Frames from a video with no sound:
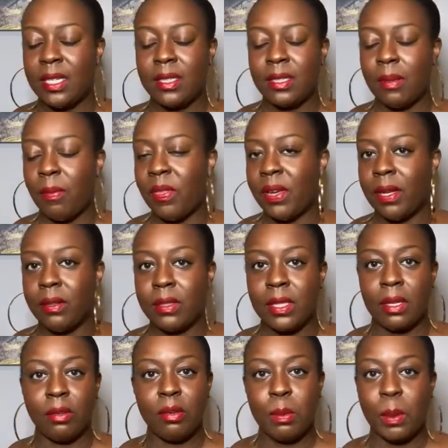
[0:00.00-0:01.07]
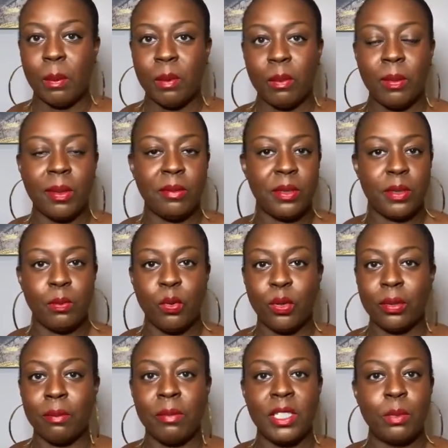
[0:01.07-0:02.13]
to something else. I don't remember, but it was
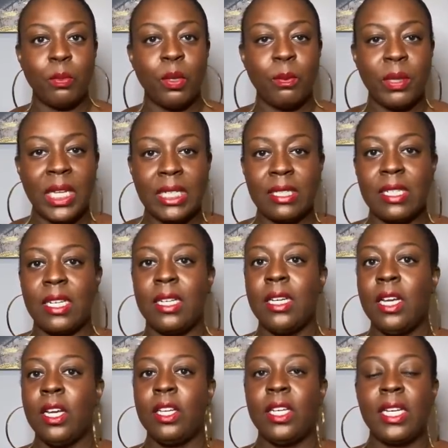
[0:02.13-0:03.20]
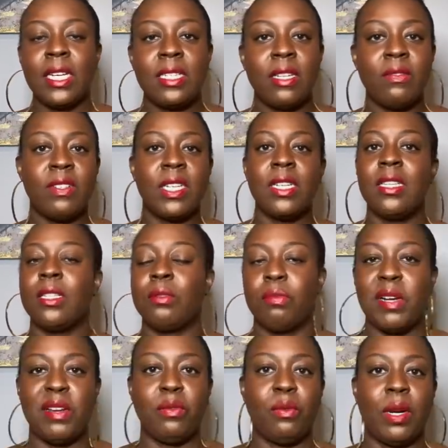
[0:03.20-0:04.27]
more, much more pleasant. You guys have done this
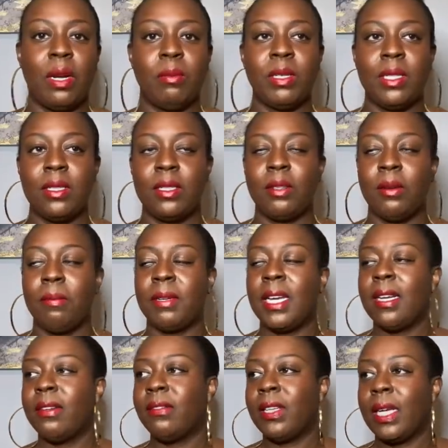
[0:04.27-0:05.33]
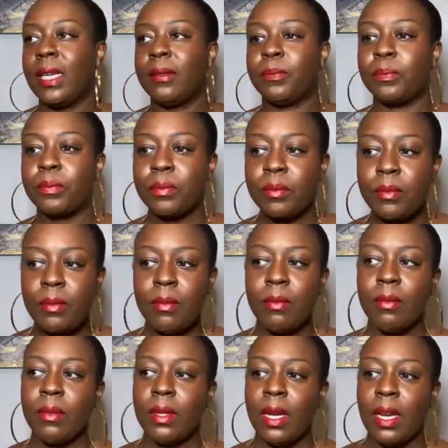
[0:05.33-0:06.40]
round robin. So I'm kind of like,
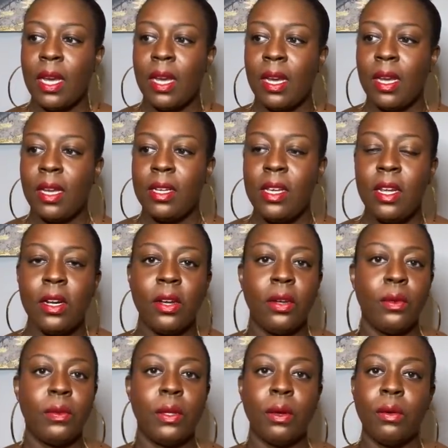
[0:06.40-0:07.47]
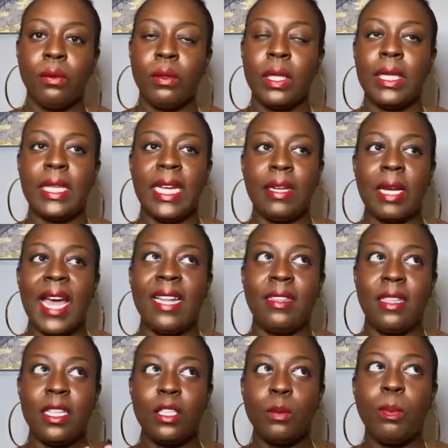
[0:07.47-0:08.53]
you know, like at
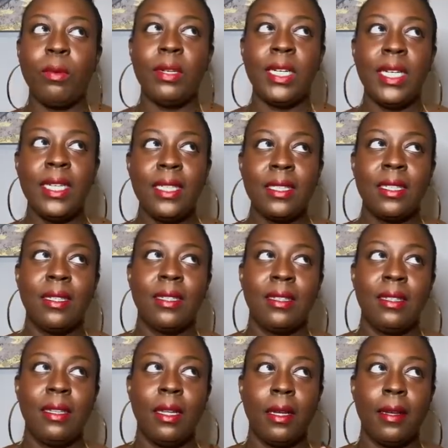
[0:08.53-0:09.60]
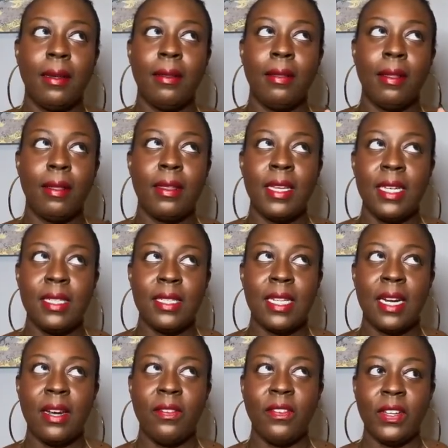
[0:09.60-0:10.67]
this point, the things
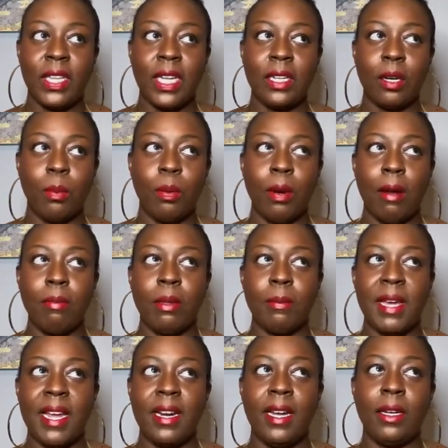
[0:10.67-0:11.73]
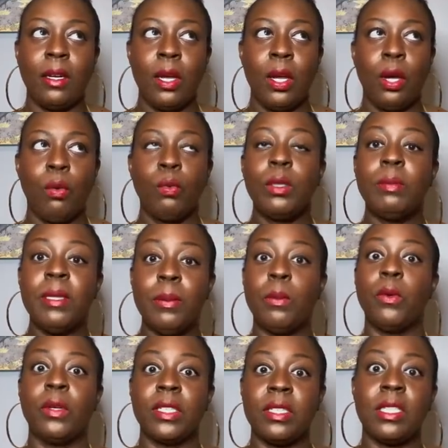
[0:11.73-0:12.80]
that I feel like are problematic will be
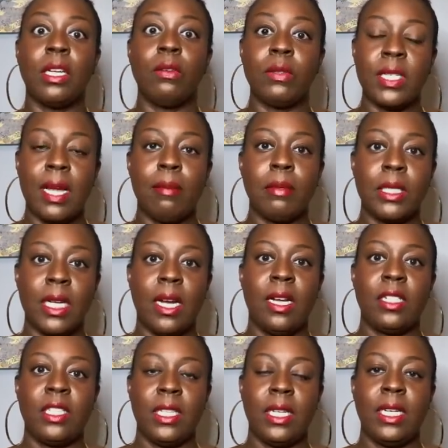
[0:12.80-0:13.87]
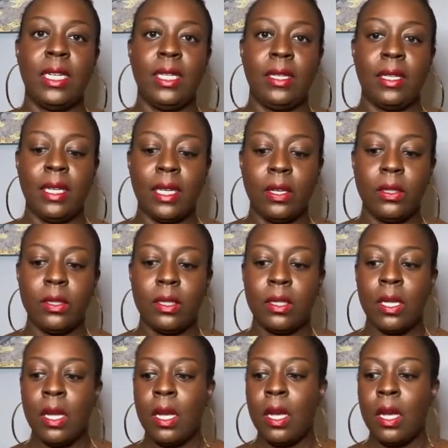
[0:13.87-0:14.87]
more self-sabotage than anything else.